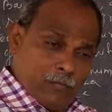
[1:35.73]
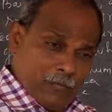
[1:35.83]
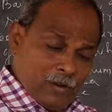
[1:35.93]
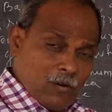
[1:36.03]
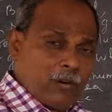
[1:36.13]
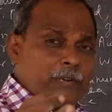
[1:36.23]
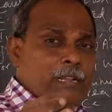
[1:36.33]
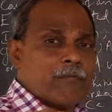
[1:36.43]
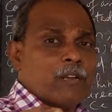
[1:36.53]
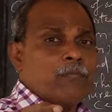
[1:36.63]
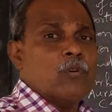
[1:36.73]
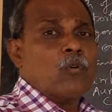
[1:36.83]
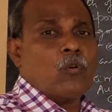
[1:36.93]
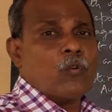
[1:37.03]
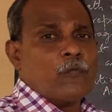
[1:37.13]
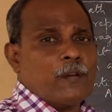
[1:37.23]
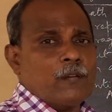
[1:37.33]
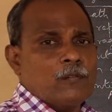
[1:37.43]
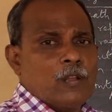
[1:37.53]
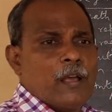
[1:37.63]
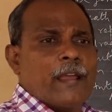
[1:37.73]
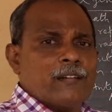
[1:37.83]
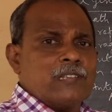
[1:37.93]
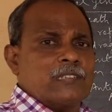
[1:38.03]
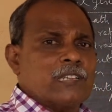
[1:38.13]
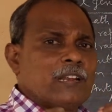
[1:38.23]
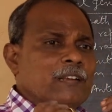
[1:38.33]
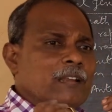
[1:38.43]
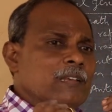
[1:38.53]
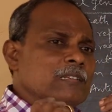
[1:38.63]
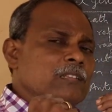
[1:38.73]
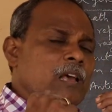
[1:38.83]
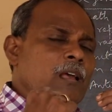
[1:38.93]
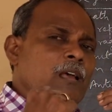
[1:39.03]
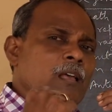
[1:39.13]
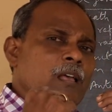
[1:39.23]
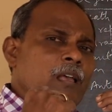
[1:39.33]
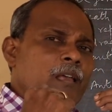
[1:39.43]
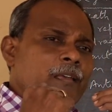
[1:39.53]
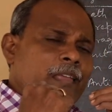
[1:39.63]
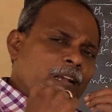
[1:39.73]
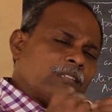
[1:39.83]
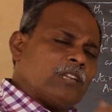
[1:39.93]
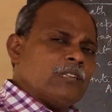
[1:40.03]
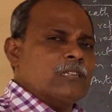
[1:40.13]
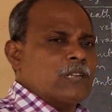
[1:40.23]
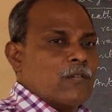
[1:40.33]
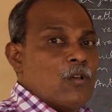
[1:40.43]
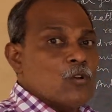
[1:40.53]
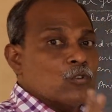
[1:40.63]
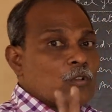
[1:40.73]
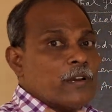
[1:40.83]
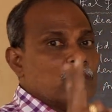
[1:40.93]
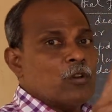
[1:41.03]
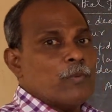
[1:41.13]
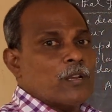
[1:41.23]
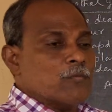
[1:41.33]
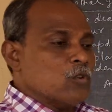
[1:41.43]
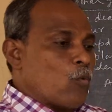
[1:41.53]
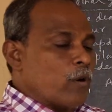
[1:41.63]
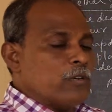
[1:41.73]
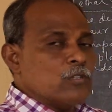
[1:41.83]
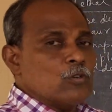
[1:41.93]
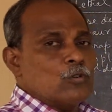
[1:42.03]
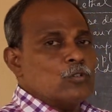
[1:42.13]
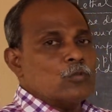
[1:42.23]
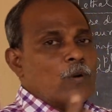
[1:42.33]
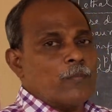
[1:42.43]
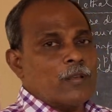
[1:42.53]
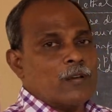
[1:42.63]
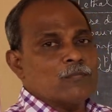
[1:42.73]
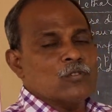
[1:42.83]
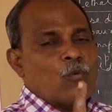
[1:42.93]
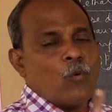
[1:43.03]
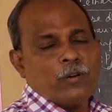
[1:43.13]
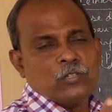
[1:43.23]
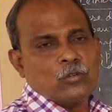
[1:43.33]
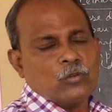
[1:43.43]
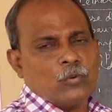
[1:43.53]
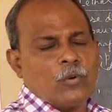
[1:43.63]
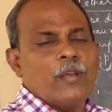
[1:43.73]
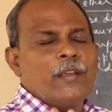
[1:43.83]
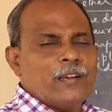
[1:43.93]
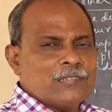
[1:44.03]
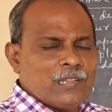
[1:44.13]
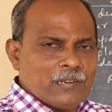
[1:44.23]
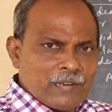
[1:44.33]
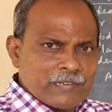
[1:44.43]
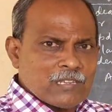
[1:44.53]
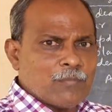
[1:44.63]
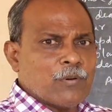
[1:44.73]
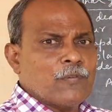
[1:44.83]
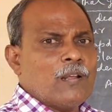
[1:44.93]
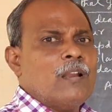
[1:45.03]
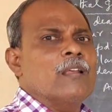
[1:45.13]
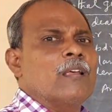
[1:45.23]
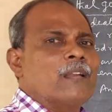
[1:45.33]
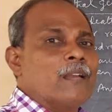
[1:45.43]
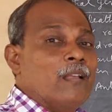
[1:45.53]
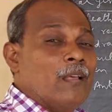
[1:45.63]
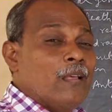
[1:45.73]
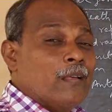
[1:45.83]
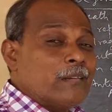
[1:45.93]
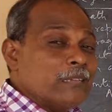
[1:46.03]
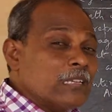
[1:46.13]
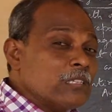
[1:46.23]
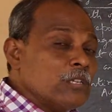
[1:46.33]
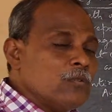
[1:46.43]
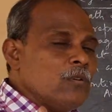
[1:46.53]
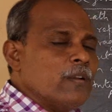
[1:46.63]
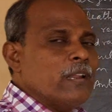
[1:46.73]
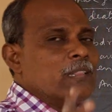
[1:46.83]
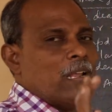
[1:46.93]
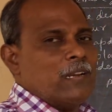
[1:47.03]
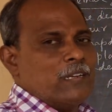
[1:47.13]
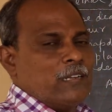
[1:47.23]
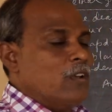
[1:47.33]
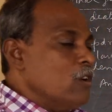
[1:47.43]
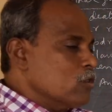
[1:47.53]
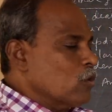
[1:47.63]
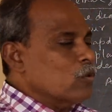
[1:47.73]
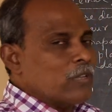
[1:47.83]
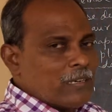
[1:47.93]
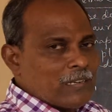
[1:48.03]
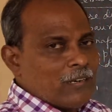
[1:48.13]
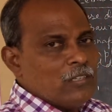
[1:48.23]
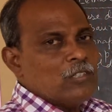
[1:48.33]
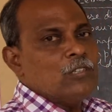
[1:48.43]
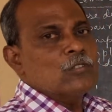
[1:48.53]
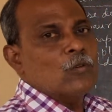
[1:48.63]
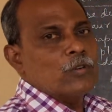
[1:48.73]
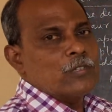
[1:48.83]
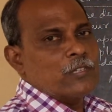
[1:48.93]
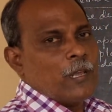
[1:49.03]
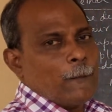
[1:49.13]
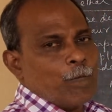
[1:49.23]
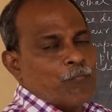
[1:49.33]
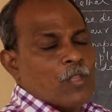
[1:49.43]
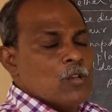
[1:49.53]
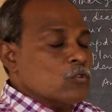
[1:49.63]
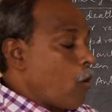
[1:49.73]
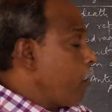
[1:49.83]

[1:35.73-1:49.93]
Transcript: will not develop chlorophyll. Hence the seedling dies in the young stage itself. So the ratio becomes 1:2:1 becomes 1:2. This is an example for recessive lethality. So that condition is noticed here. So